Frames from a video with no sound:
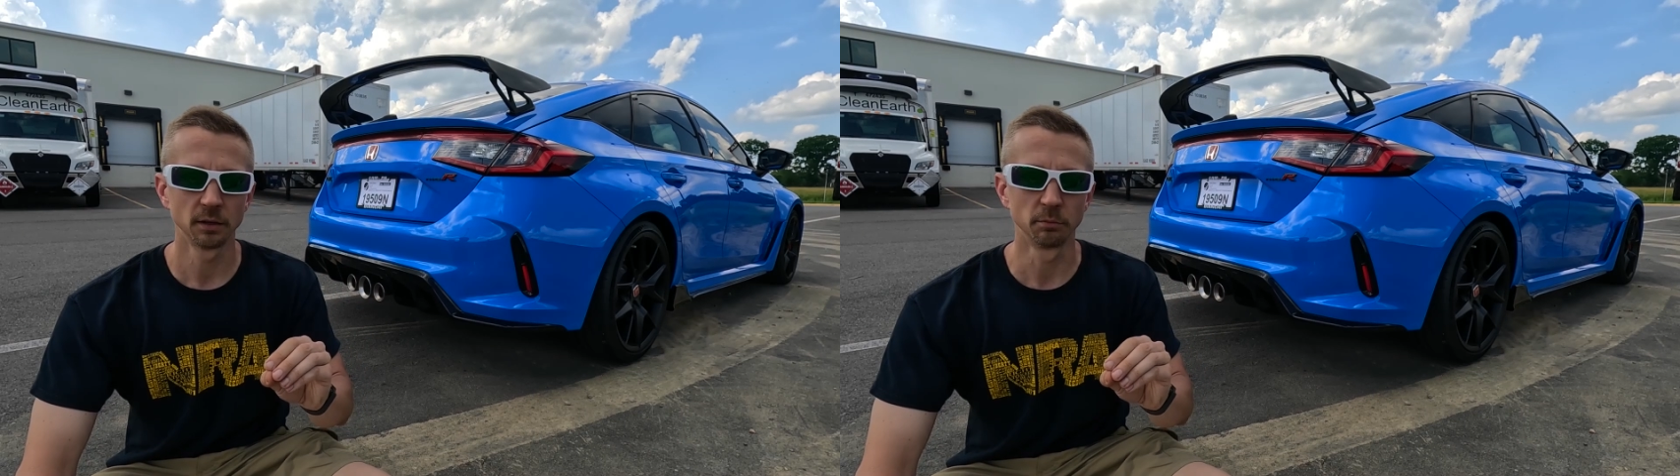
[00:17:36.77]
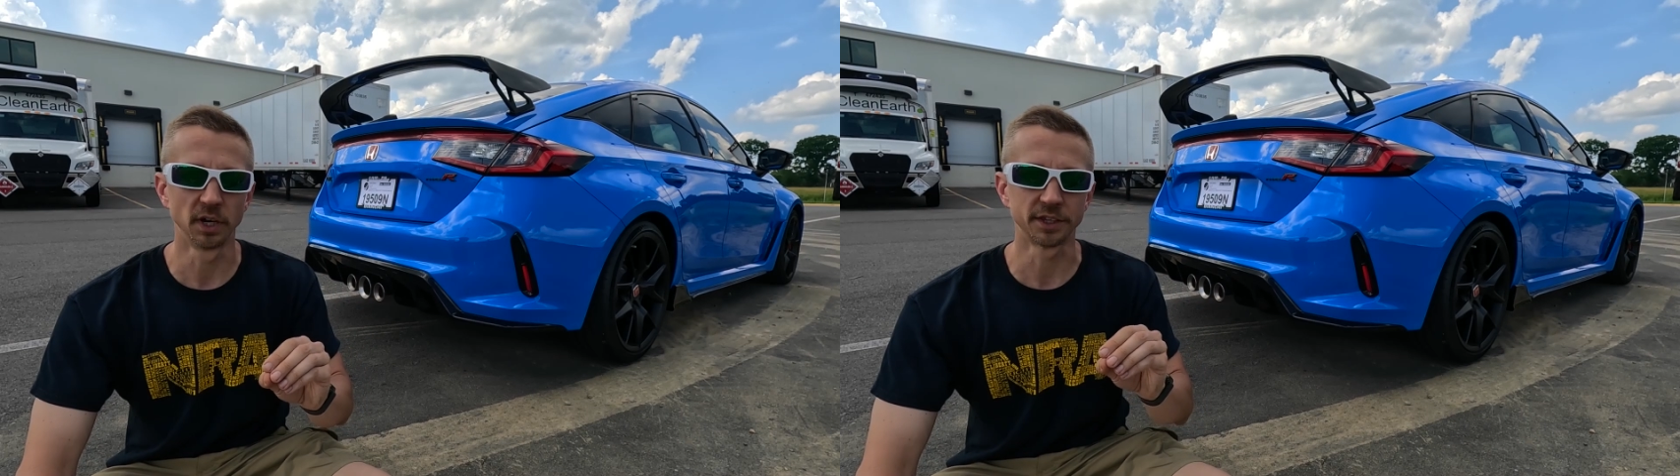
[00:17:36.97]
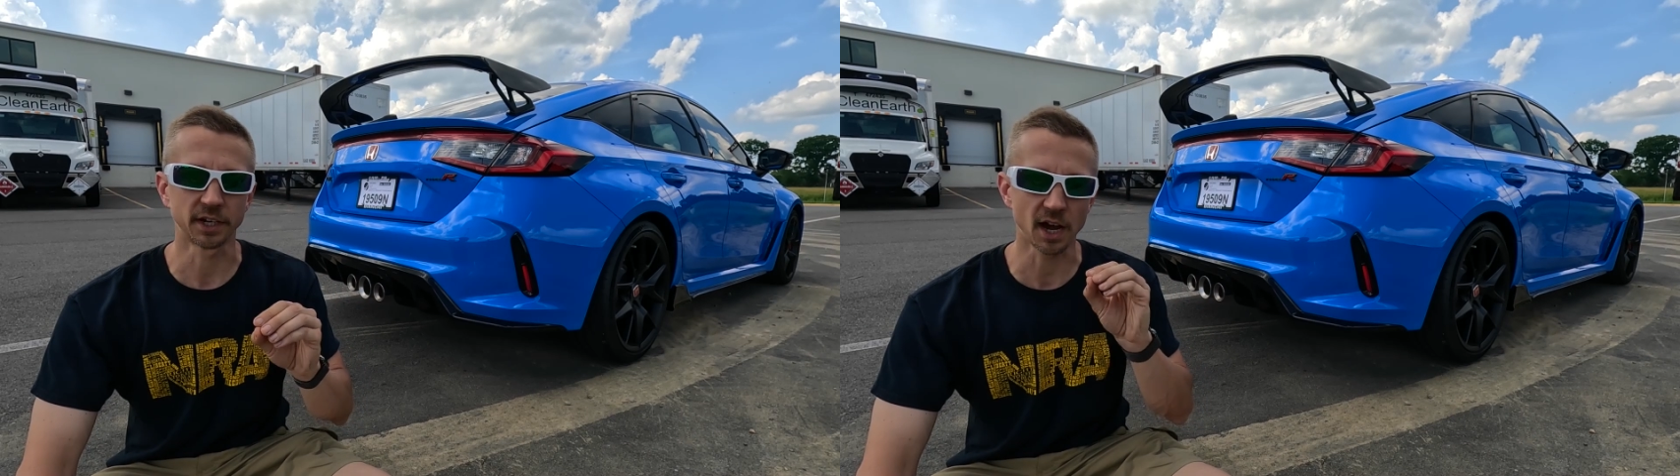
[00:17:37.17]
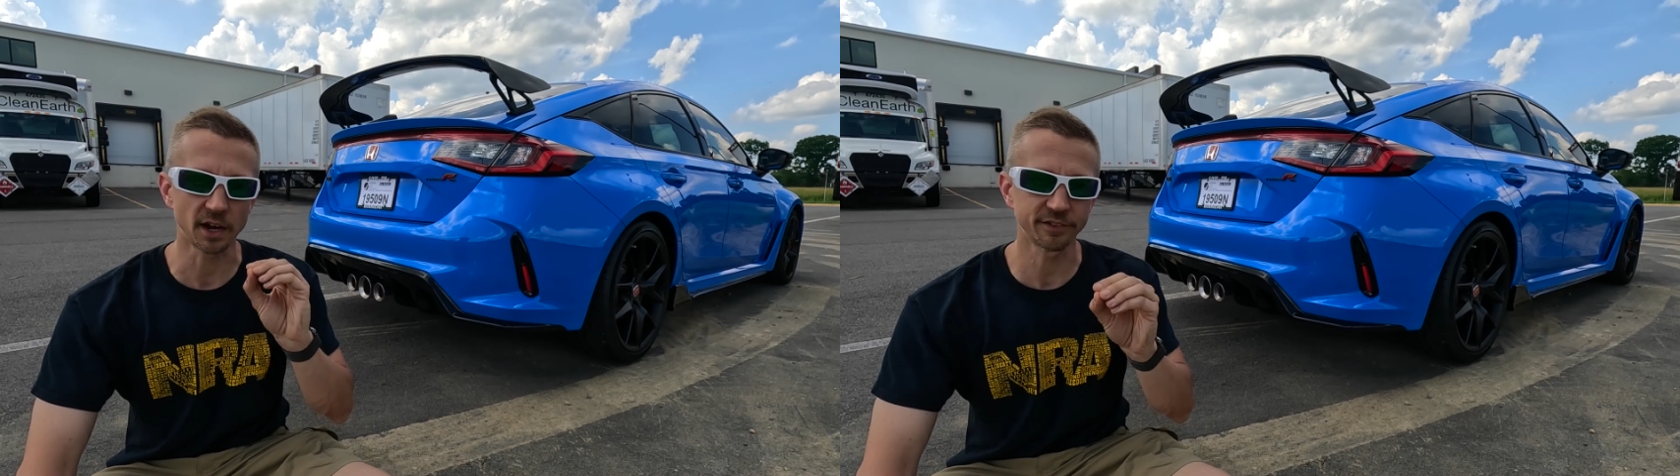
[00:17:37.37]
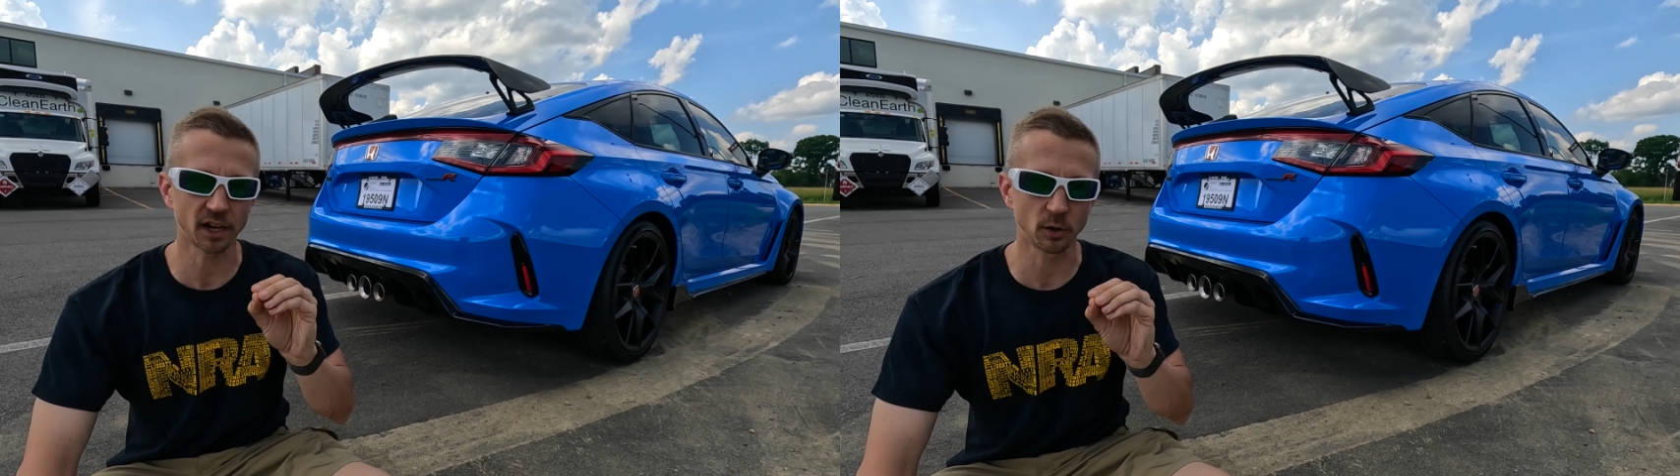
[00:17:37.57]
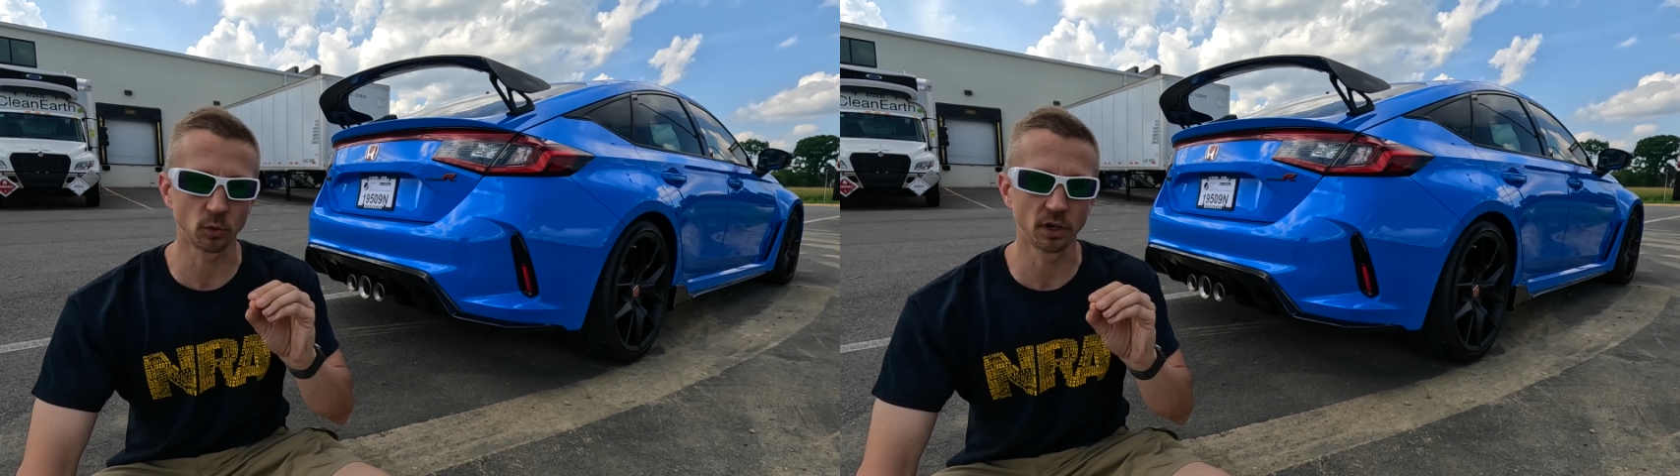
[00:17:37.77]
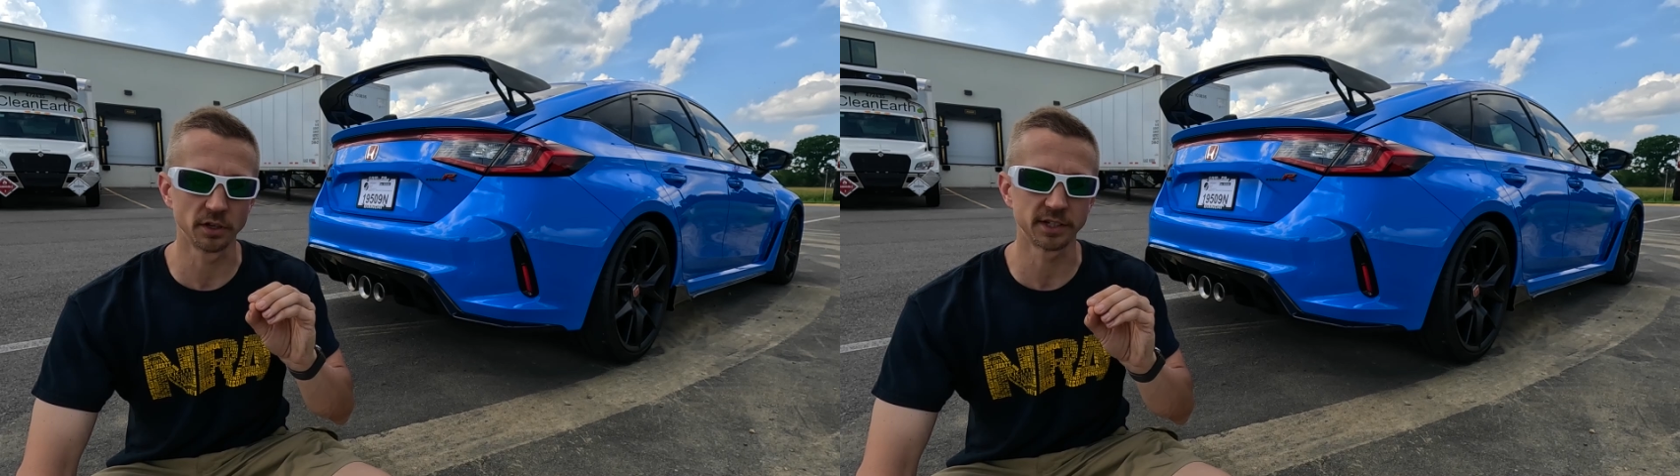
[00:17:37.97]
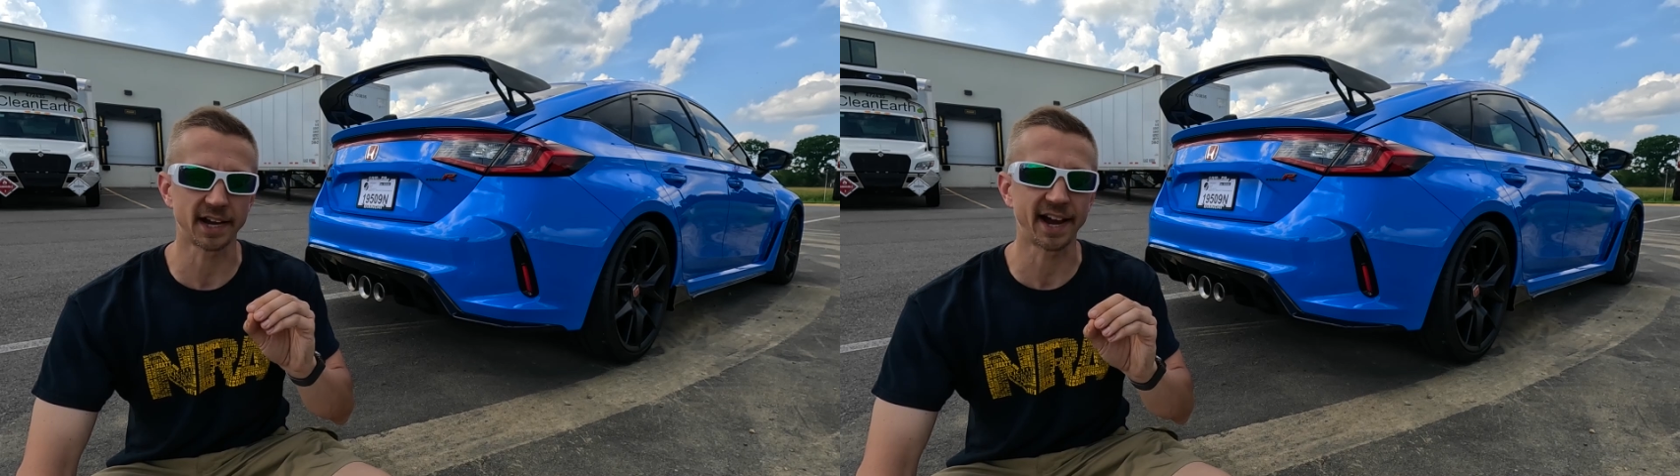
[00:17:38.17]
But the caveat
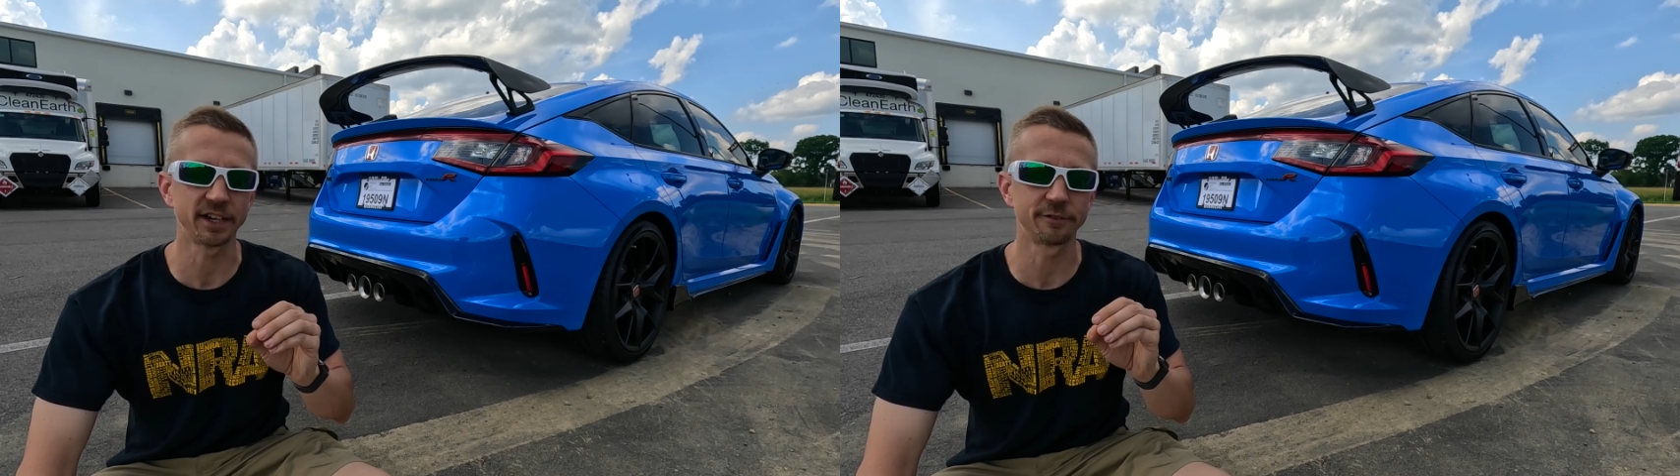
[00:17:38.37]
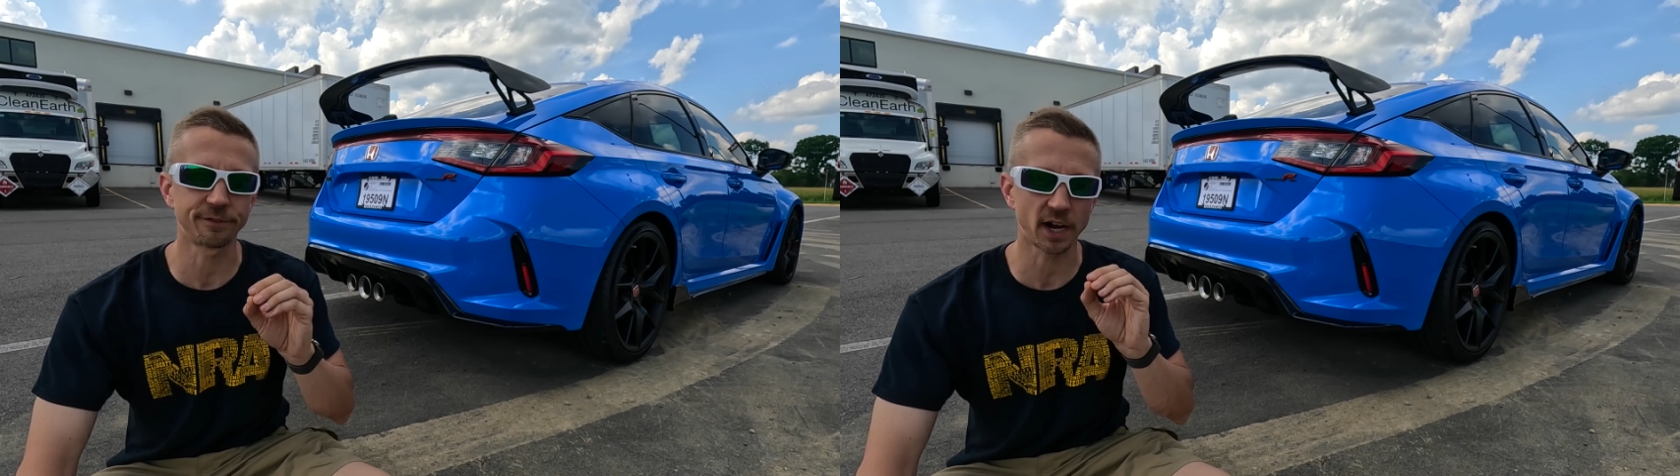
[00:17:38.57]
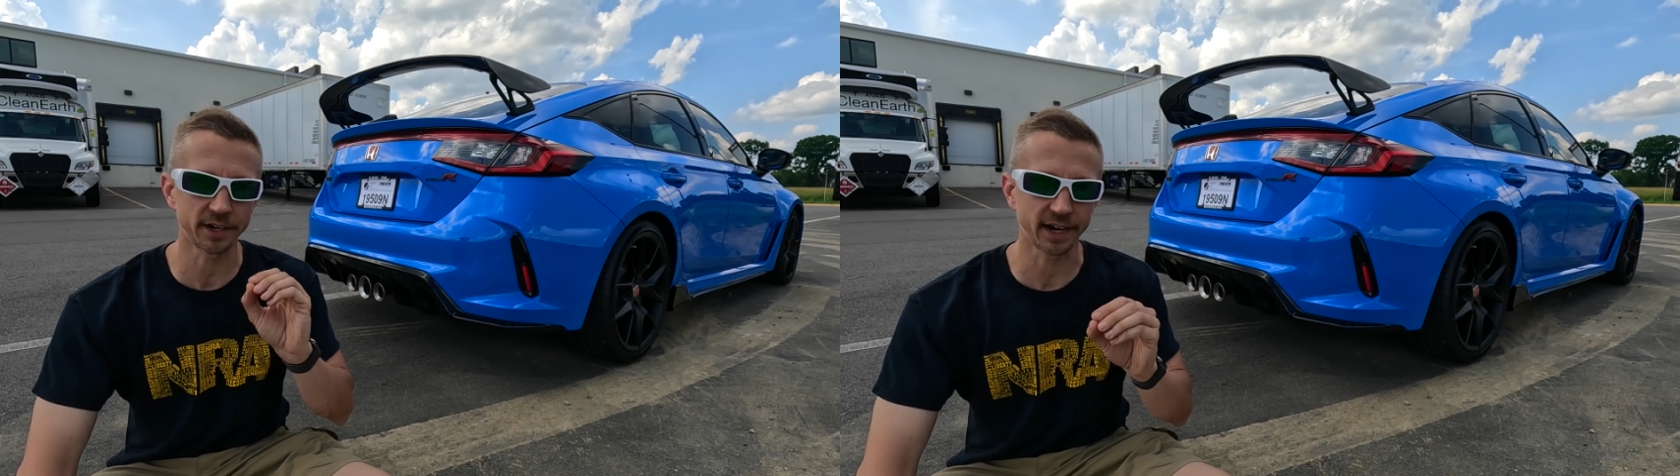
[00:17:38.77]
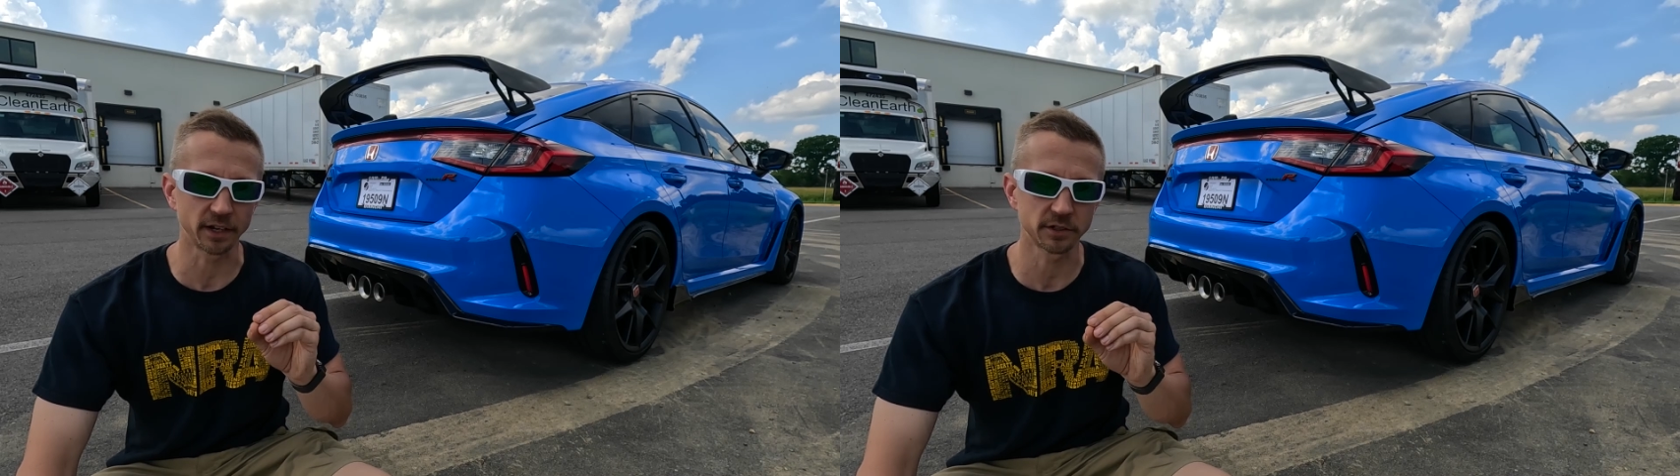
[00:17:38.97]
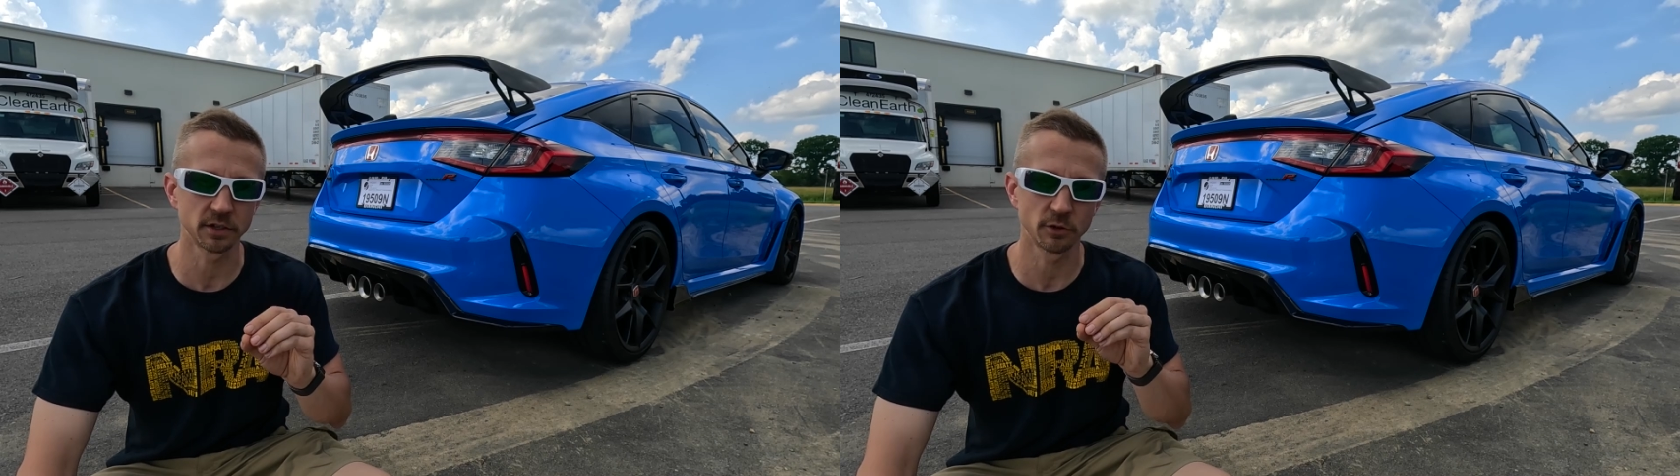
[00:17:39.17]
was I had to finance